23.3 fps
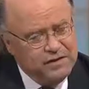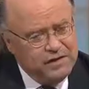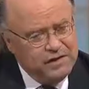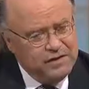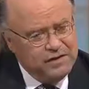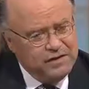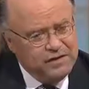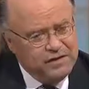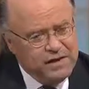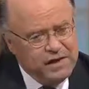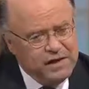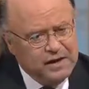I
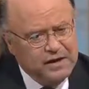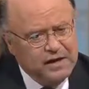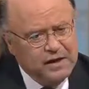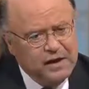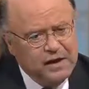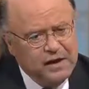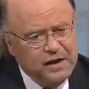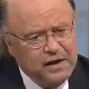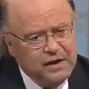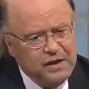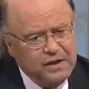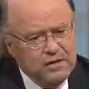understand it.
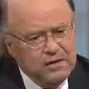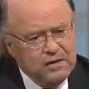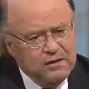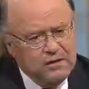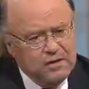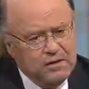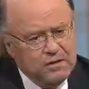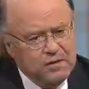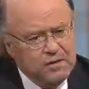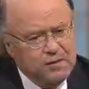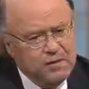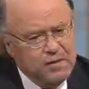There's a
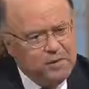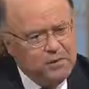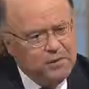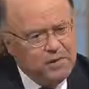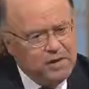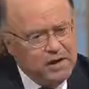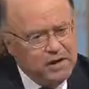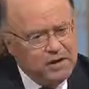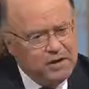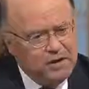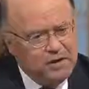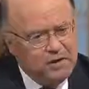number of people
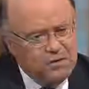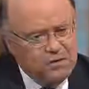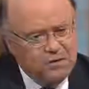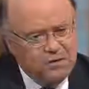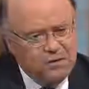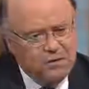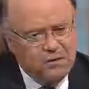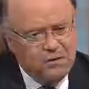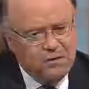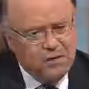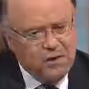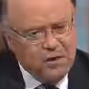like
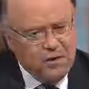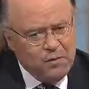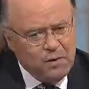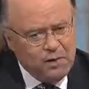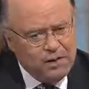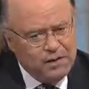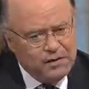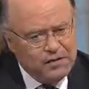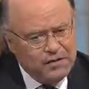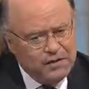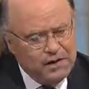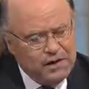you, very
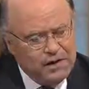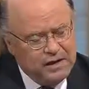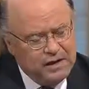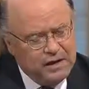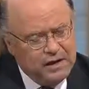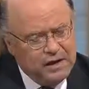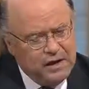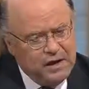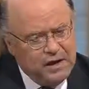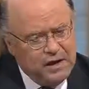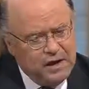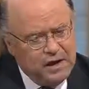well educated,
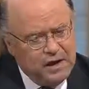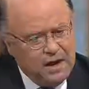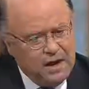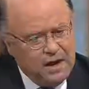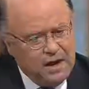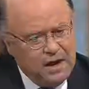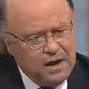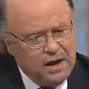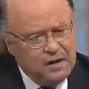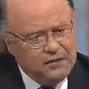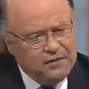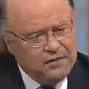
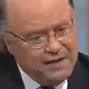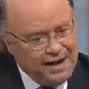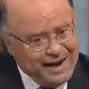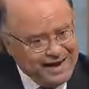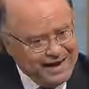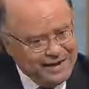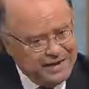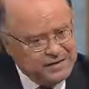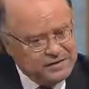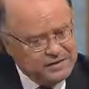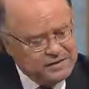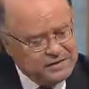
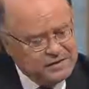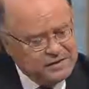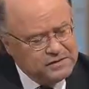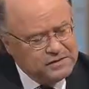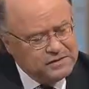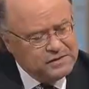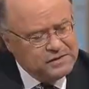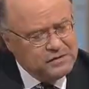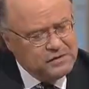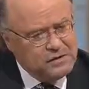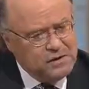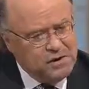
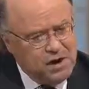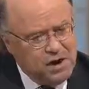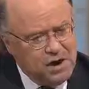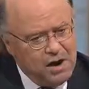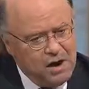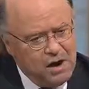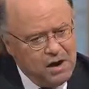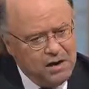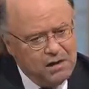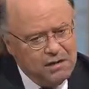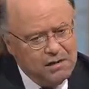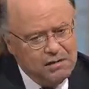scientists, who
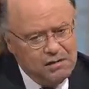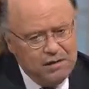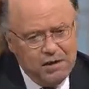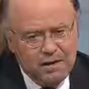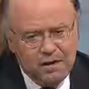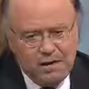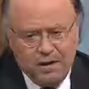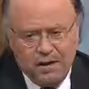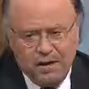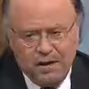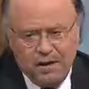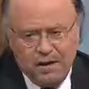are
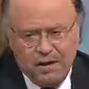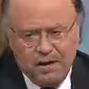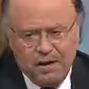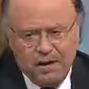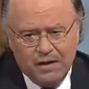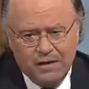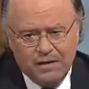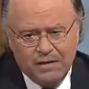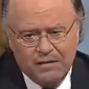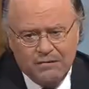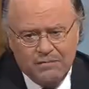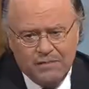
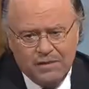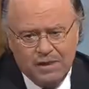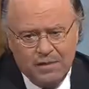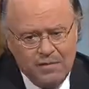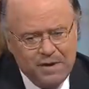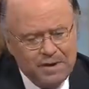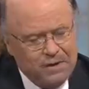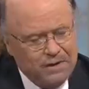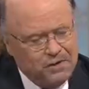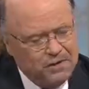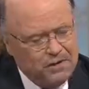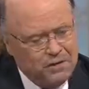
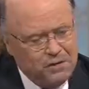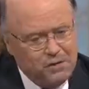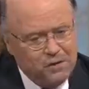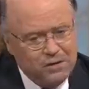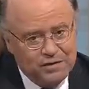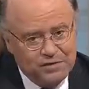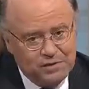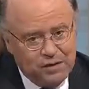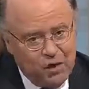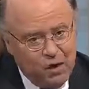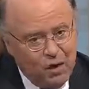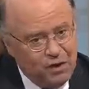committed to
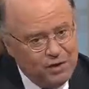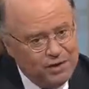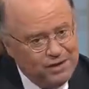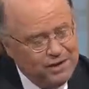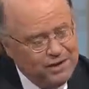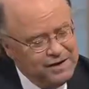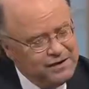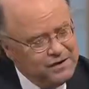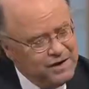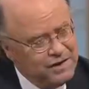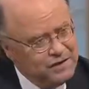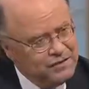what's called
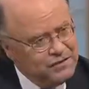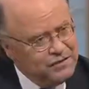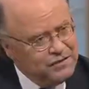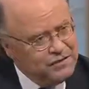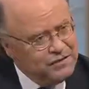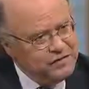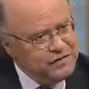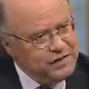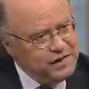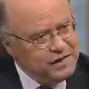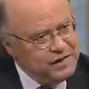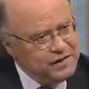intelligent
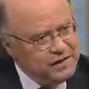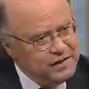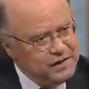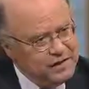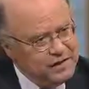design.